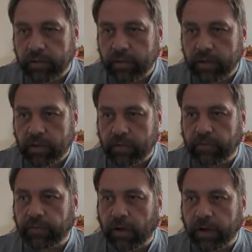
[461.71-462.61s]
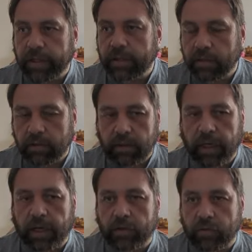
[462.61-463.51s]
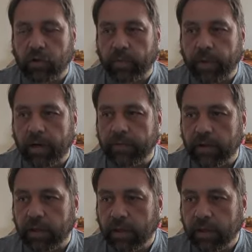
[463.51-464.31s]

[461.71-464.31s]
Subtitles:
So just find the actual stopover